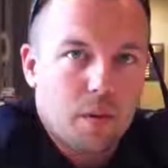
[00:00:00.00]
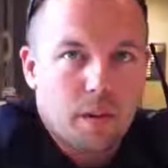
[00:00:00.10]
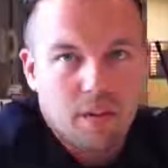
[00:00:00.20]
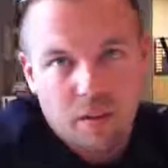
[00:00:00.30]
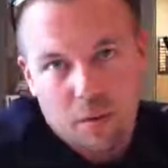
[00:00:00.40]
At
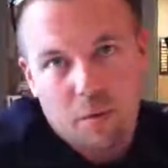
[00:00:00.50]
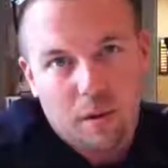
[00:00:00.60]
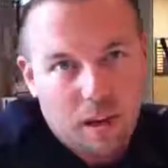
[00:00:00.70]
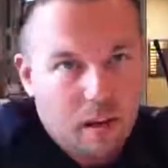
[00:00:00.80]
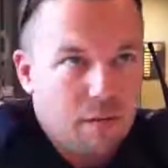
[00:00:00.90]
least here
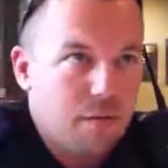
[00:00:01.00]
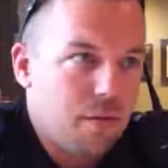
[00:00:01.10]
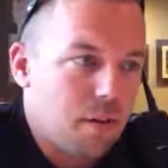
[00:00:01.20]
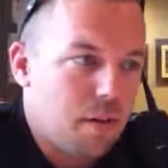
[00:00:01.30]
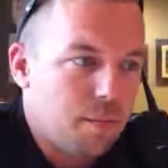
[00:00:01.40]
we have
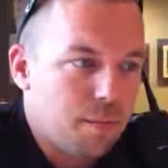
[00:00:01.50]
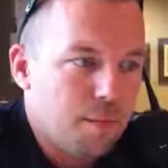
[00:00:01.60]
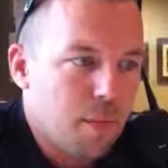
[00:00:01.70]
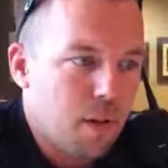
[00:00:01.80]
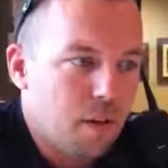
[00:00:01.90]

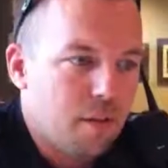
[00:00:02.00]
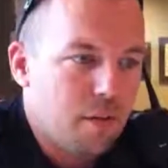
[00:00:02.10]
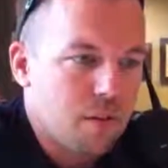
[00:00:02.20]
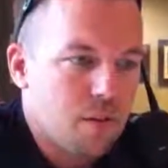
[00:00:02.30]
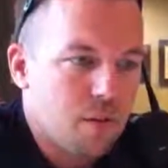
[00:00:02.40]
a lot of
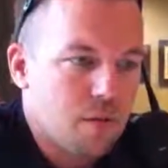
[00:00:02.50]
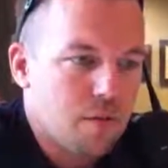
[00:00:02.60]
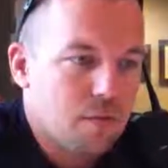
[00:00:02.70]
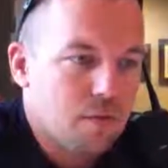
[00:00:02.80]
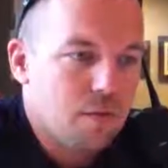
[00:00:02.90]

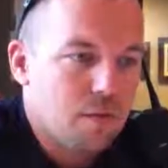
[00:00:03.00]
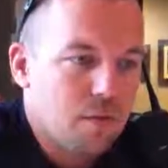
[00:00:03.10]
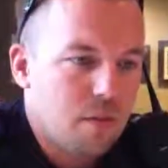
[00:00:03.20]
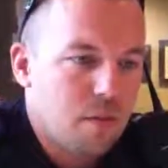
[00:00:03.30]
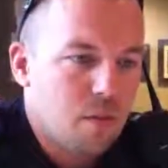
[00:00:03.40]
visitors
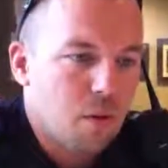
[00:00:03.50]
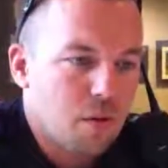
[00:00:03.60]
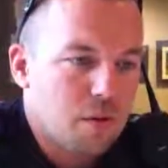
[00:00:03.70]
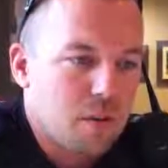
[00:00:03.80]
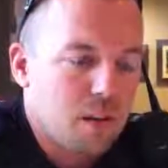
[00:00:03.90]
to
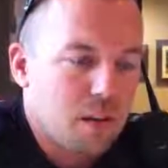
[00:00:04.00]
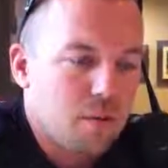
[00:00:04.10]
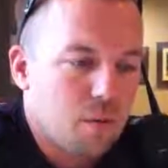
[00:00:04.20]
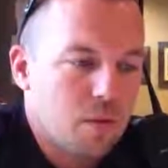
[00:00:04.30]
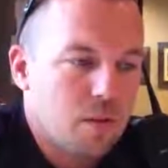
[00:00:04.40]
our city,
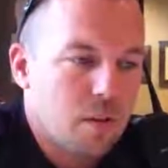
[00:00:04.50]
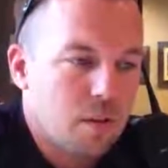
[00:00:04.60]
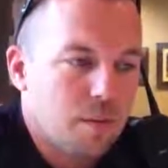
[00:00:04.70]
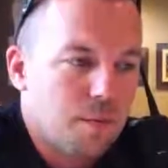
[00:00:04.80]
which